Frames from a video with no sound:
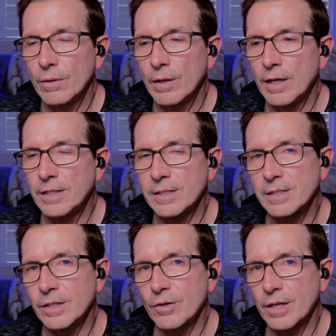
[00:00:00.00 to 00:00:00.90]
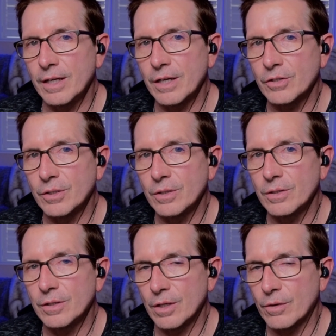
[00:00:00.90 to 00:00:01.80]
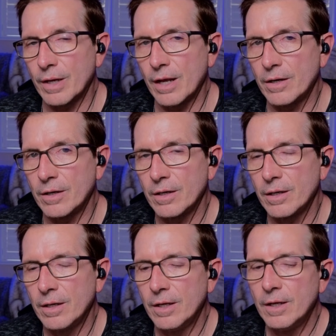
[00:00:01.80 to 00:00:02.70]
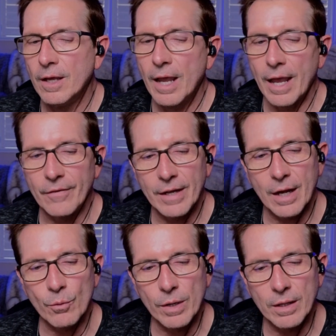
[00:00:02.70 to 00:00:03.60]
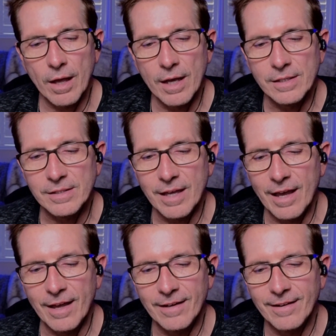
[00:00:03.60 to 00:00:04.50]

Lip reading: and to see your connection to the Creator. And then I realized that